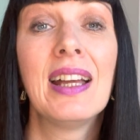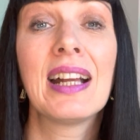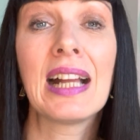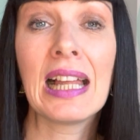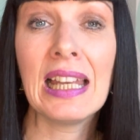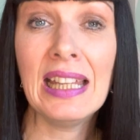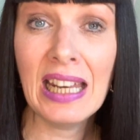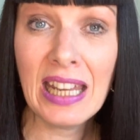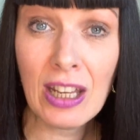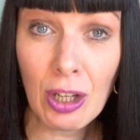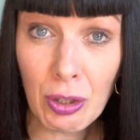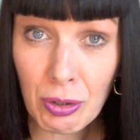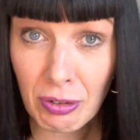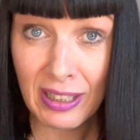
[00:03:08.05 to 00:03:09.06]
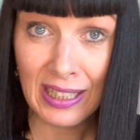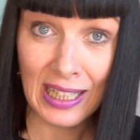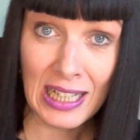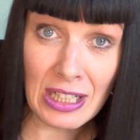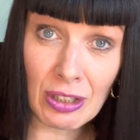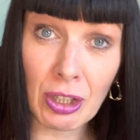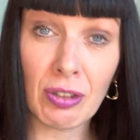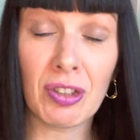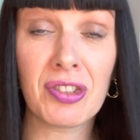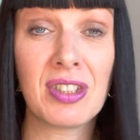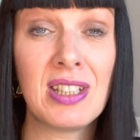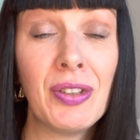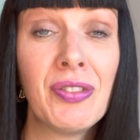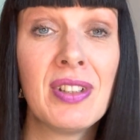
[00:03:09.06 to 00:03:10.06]
clearly agreed across
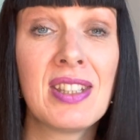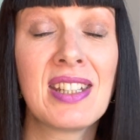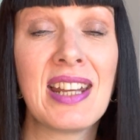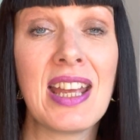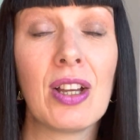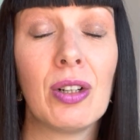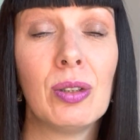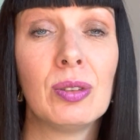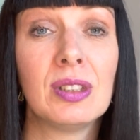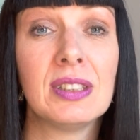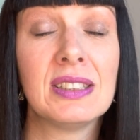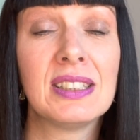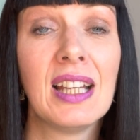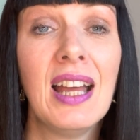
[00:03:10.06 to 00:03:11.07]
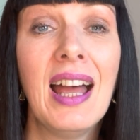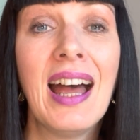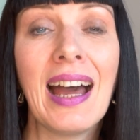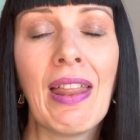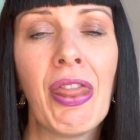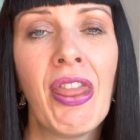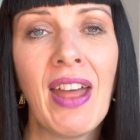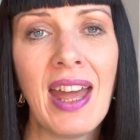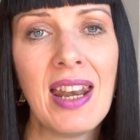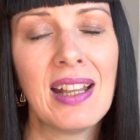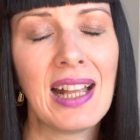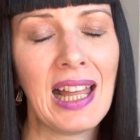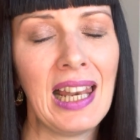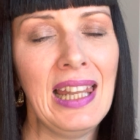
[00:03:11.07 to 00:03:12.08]
the different stakeholders, and
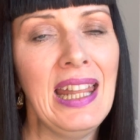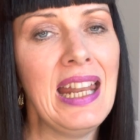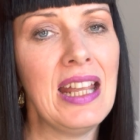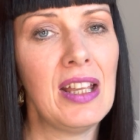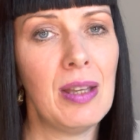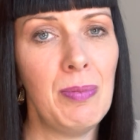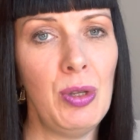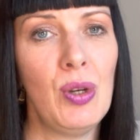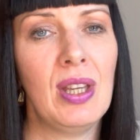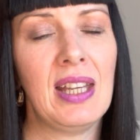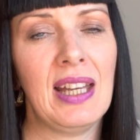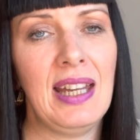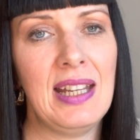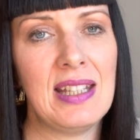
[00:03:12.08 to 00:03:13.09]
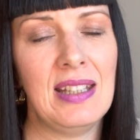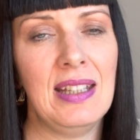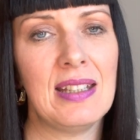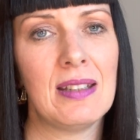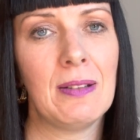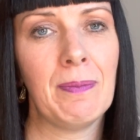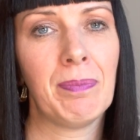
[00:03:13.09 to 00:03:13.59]
then clearly communicated.